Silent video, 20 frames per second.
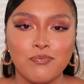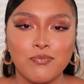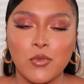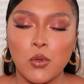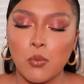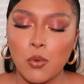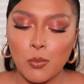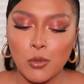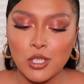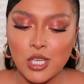
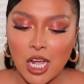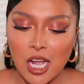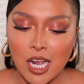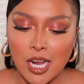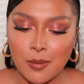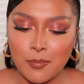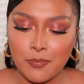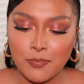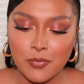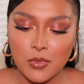one more
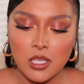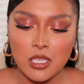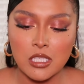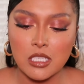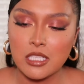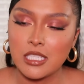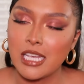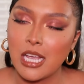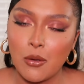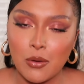time,
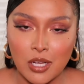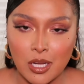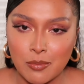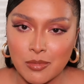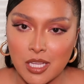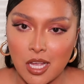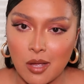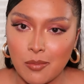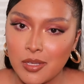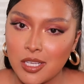see how it comes
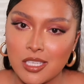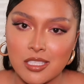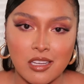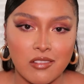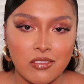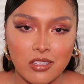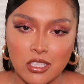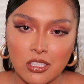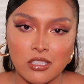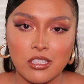out, because I've
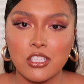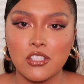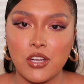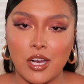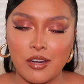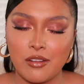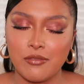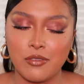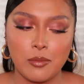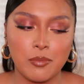literally tried
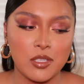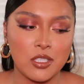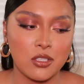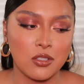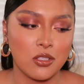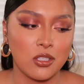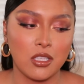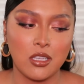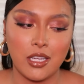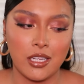to film this
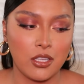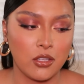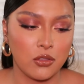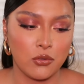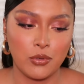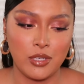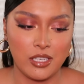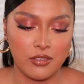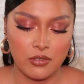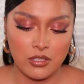look like 3
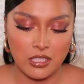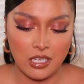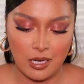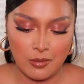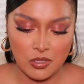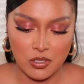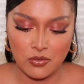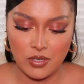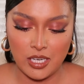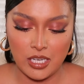different times
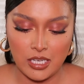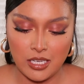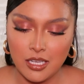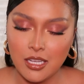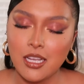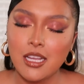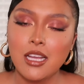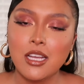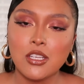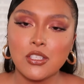already.
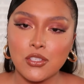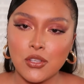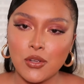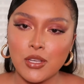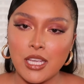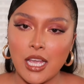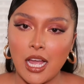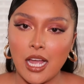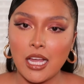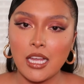So
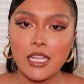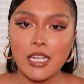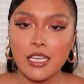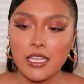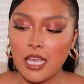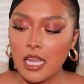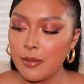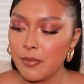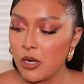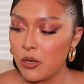yeah, it
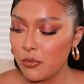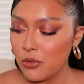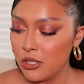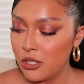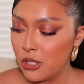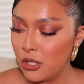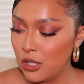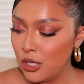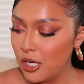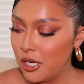came out really
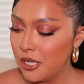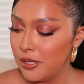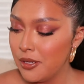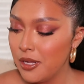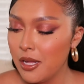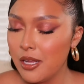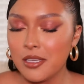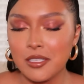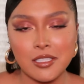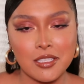good
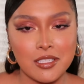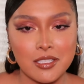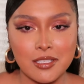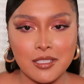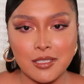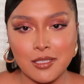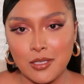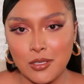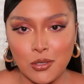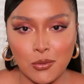
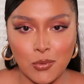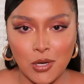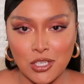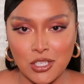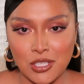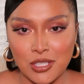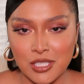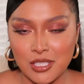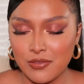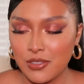because you're watching
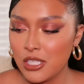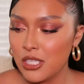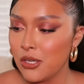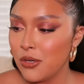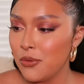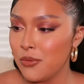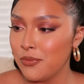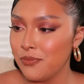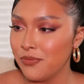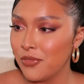this
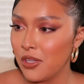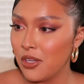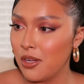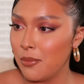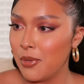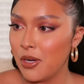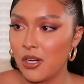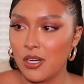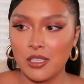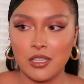video
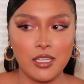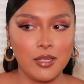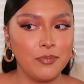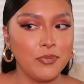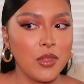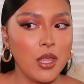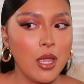apparently.